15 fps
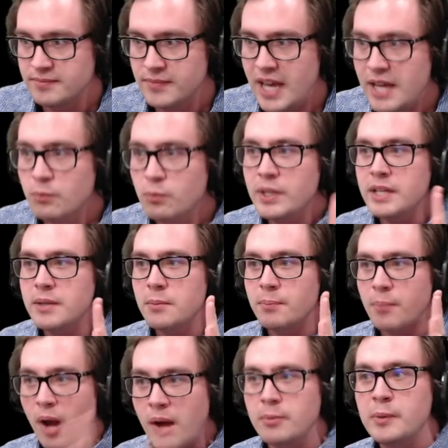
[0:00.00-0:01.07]
And we
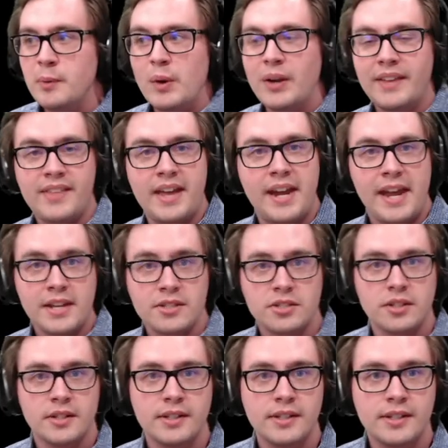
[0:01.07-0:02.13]
probably won't get that
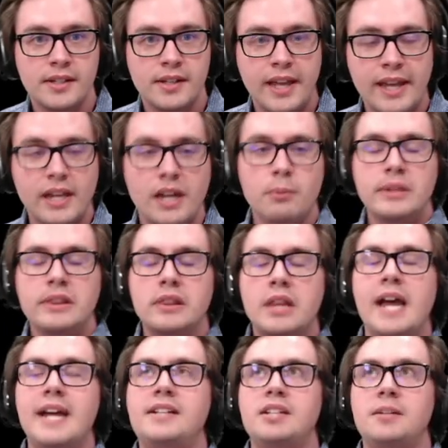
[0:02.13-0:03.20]
answer. And I would
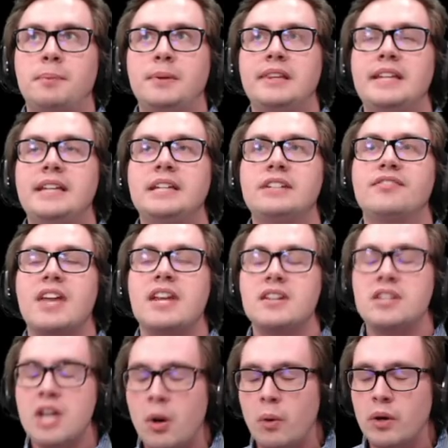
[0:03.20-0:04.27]
like to believe that
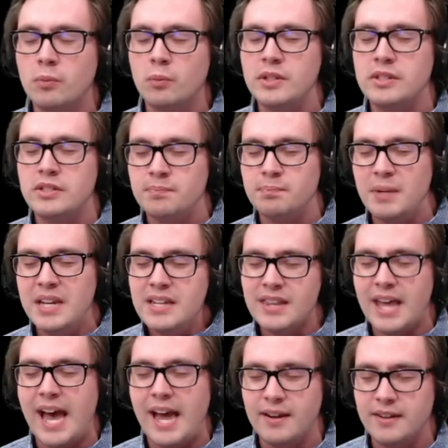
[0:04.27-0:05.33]
no one would be
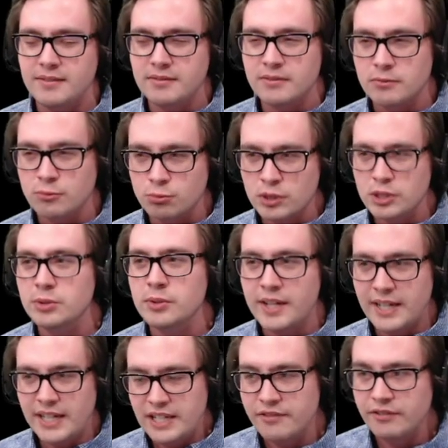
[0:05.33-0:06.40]
that rude and
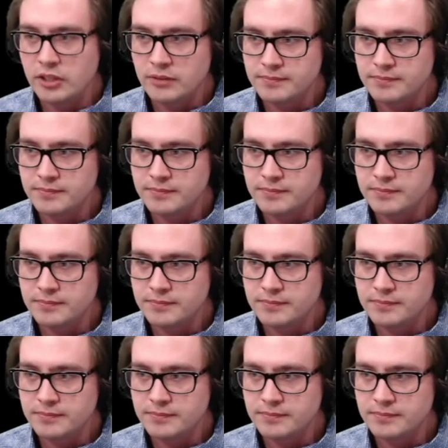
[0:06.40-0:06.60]
evil.